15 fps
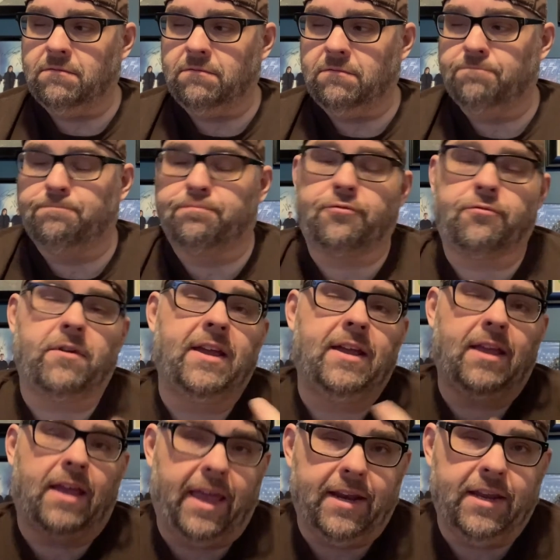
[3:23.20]

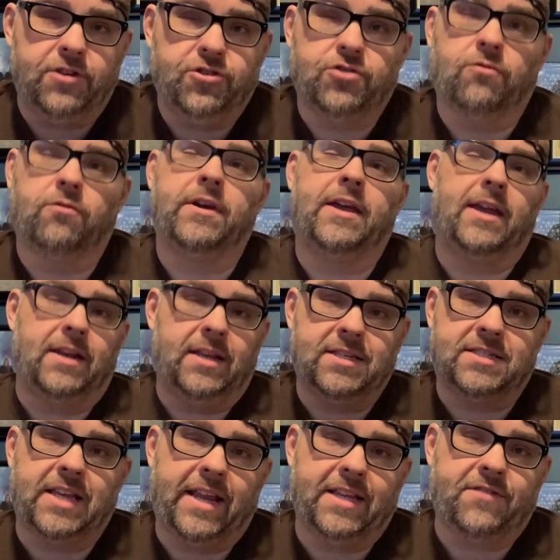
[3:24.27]
bring any joy, any
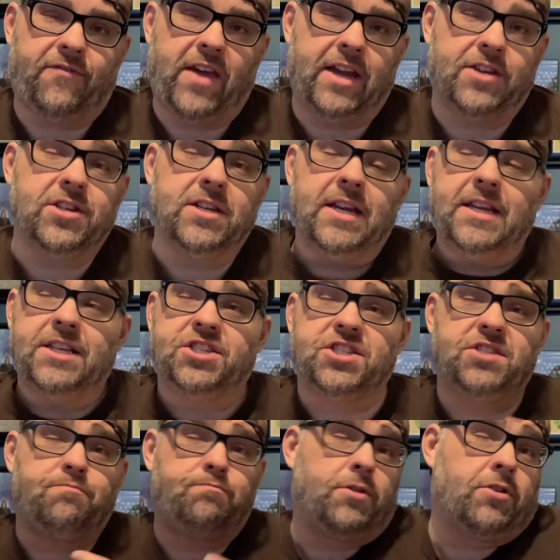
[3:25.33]
satisfaction, any
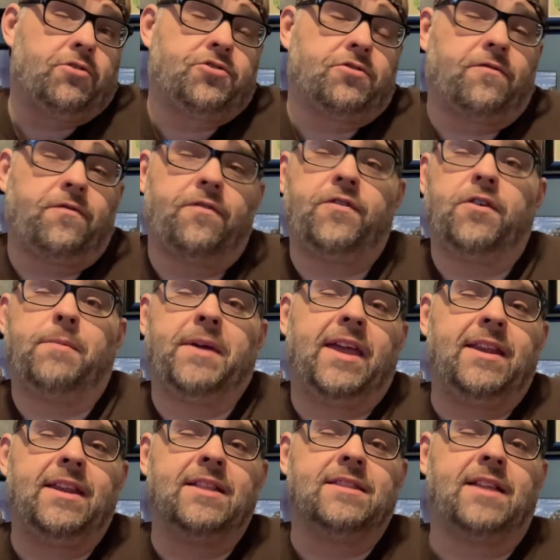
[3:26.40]
spiritual fulfillment,
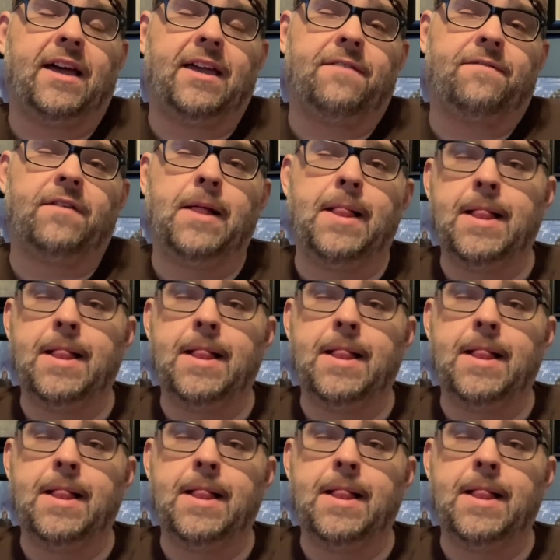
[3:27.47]
any life,